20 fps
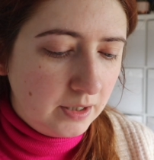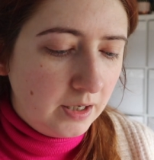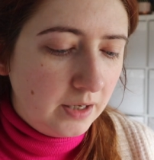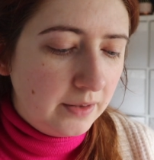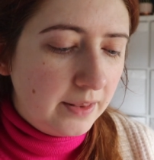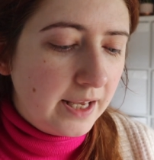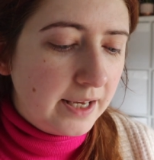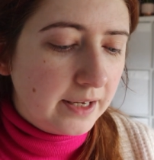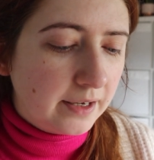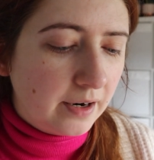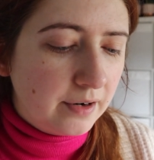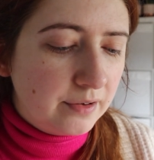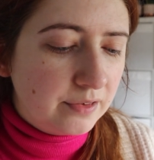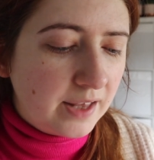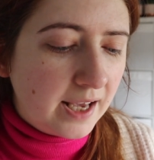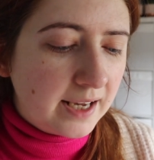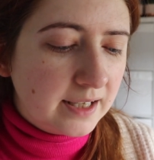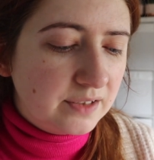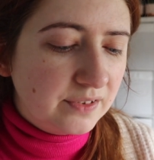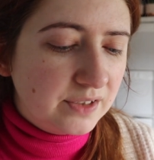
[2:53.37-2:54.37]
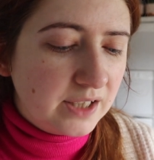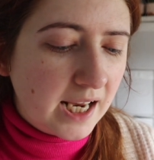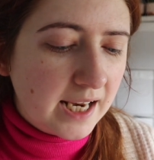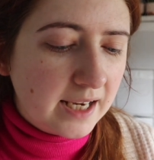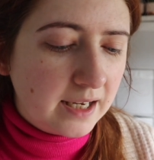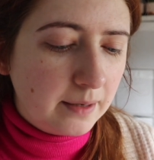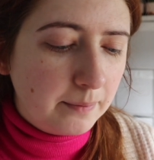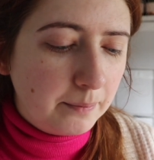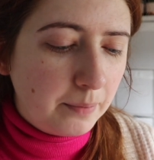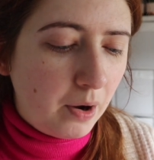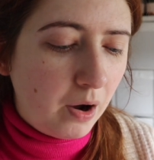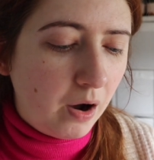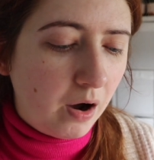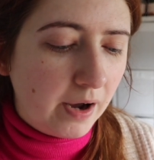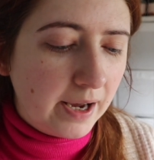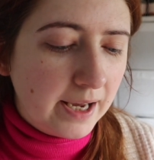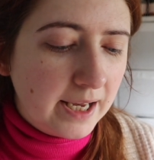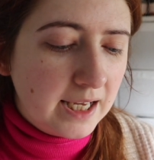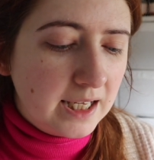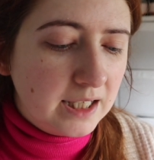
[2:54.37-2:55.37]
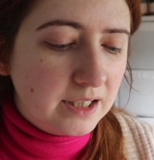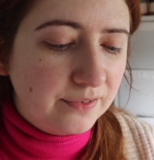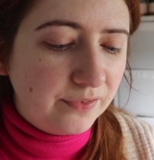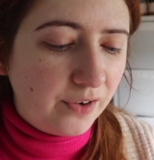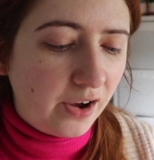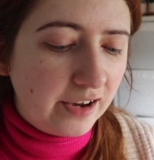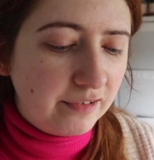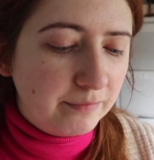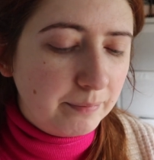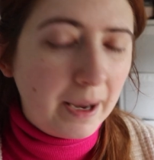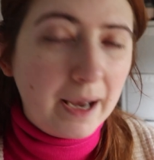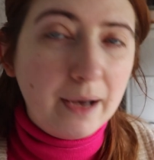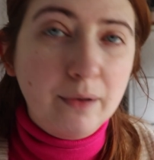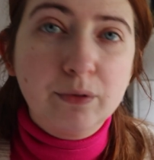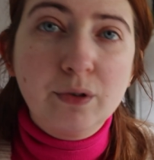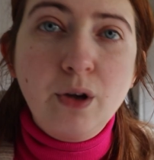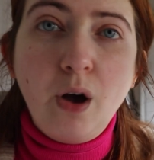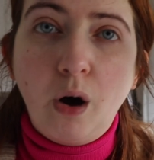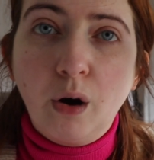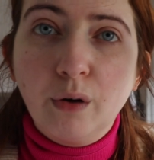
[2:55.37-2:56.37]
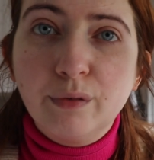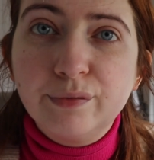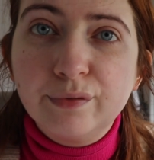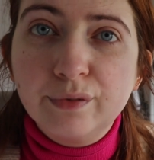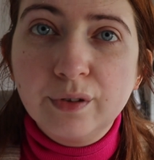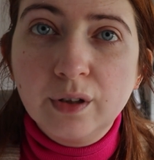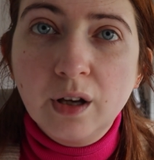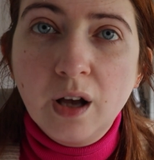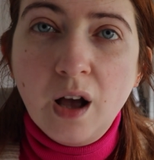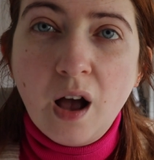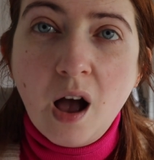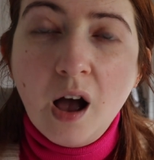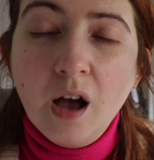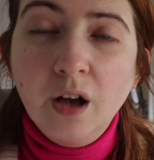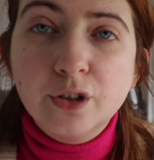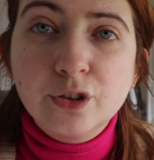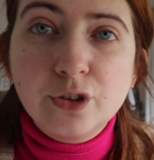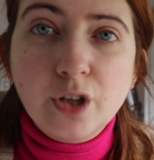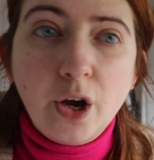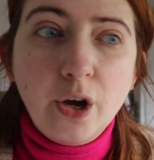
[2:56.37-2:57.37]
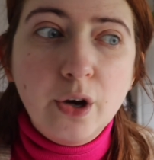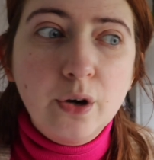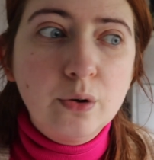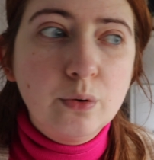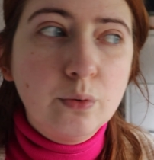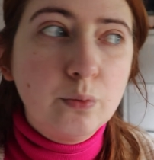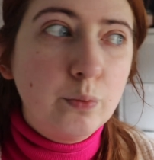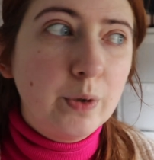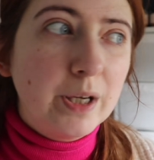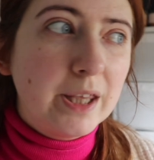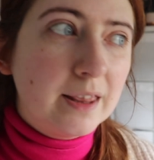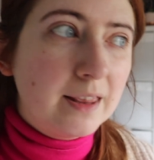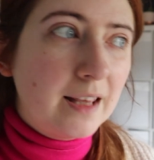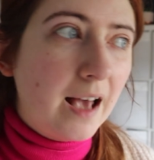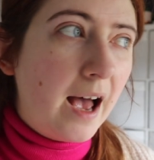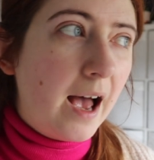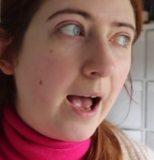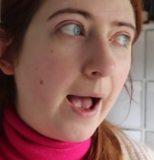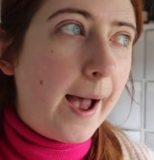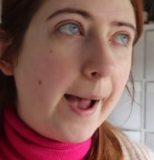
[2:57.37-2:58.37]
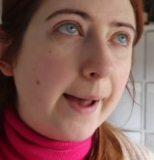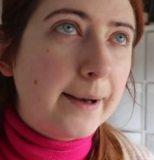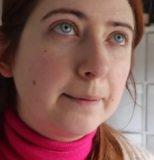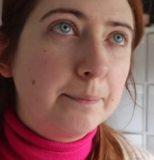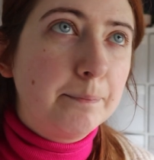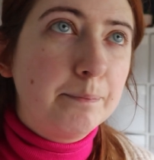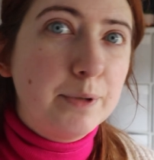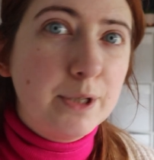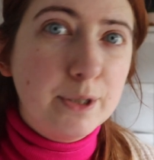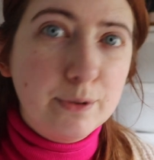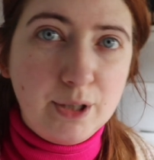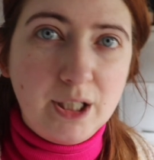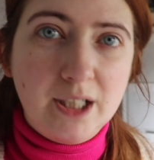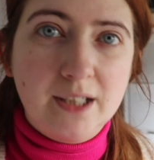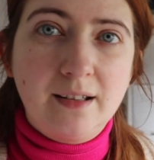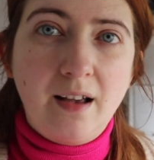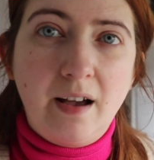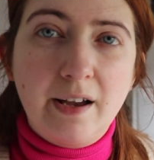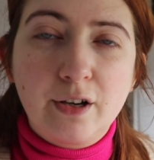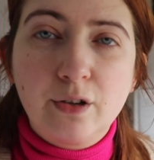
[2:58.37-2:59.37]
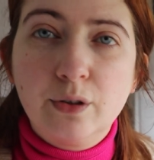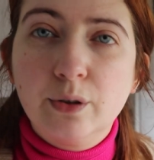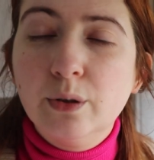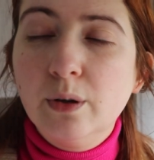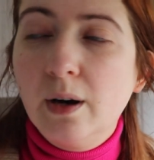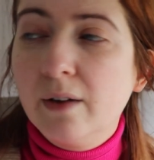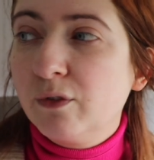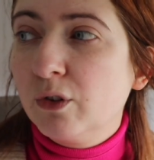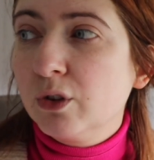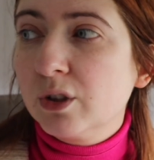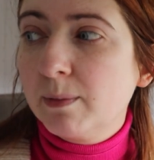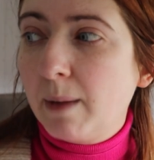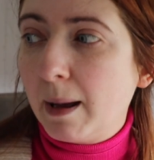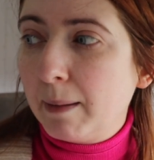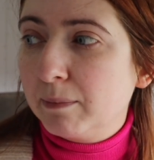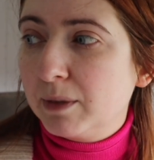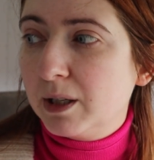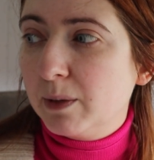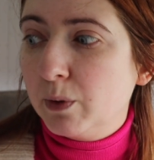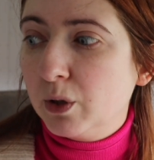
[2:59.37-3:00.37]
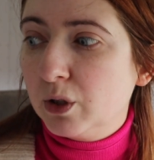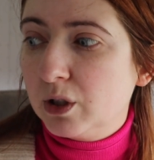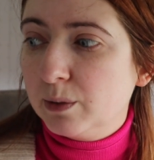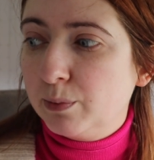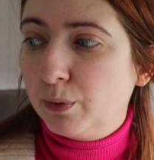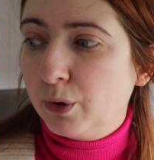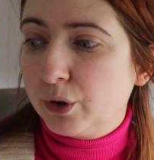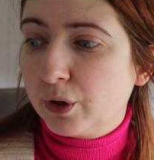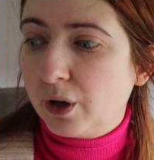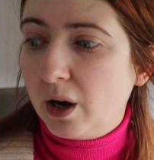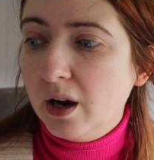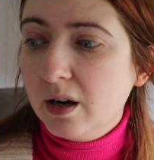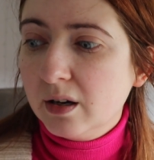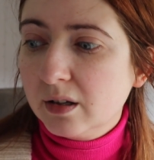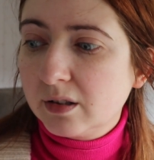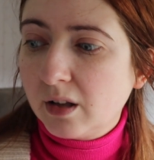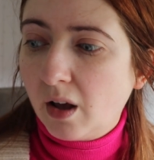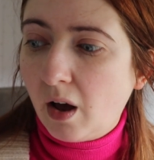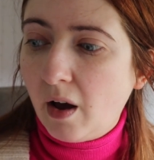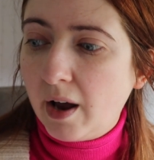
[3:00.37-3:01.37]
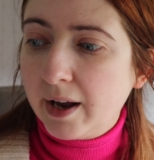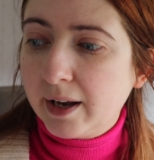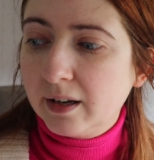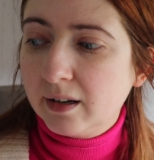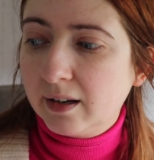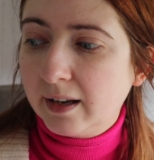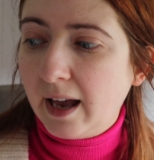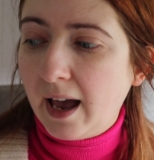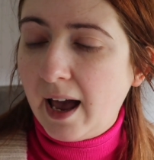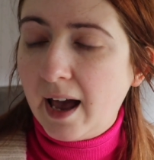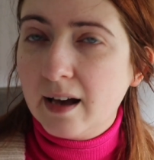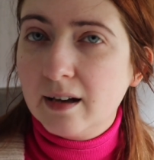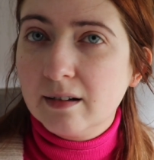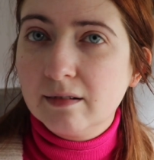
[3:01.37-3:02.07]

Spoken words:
There you go. "Thanks for taking part. Here's £5 off." So with that and Beauty Cycle, I've got some empty beauty products, I could get